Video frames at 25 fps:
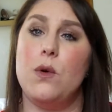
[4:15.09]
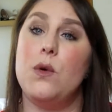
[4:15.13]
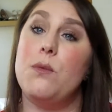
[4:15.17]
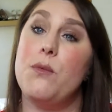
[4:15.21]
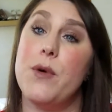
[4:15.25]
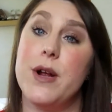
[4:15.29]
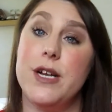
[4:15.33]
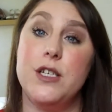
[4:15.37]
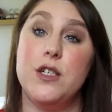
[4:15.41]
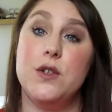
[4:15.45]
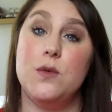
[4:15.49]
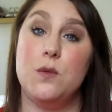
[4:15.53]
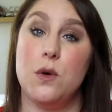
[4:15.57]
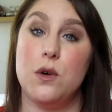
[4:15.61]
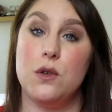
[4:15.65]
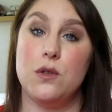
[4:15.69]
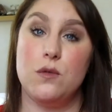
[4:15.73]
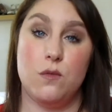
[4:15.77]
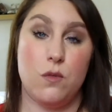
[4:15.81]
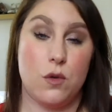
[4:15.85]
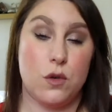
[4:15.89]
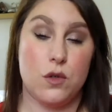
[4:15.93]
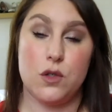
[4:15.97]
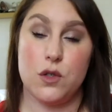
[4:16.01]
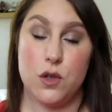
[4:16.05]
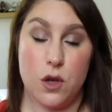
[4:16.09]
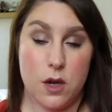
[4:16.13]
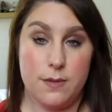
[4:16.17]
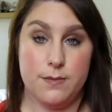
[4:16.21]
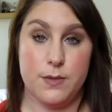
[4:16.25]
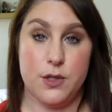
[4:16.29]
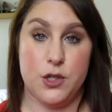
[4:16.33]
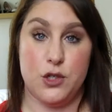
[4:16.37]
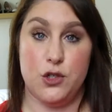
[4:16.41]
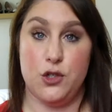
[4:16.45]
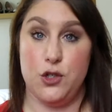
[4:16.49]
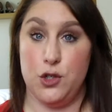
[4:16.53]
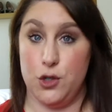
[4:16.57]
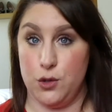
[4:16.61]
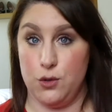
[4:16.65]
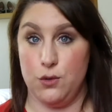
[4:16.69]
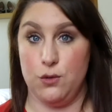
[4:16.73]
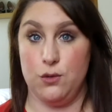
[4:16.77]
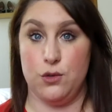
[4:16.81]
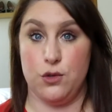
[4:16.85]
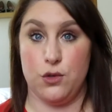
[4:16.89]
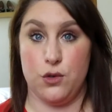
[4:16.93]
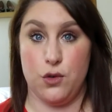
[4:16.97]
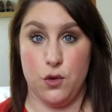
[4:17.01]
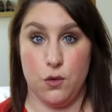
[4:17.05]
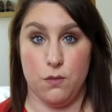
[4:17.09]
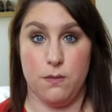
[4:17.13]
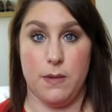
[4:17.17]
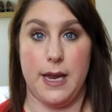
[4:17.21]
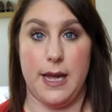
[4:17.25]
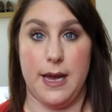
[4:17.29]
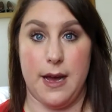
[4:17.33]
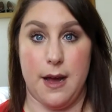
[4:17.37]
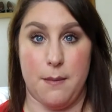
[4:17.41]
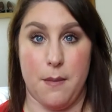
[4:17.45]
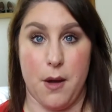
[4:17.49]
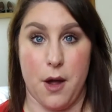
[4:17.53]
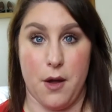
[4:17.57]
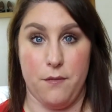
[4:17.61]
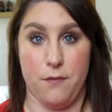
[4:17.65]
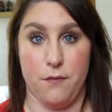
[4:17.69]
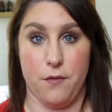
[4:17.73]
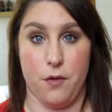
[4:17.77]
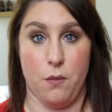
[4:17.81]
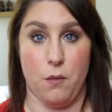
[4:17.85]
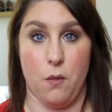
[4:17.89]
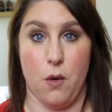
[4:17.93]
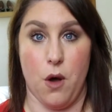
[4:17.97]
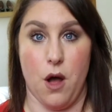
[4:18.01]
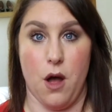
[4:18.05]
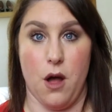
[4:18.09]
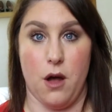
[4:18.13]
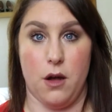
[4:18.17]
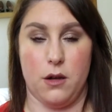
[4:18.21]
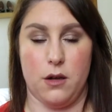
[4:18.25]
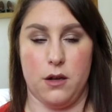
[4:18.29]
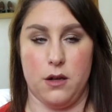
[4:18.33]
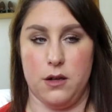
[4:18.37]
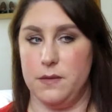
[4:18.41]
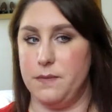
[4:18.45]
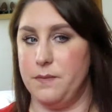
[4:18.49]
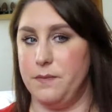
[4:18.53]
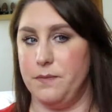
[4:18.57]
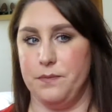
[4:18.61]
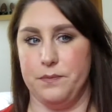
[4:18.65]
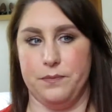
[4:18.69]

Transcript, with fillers: "Well, Brenda, what what time does George normally come home from work?"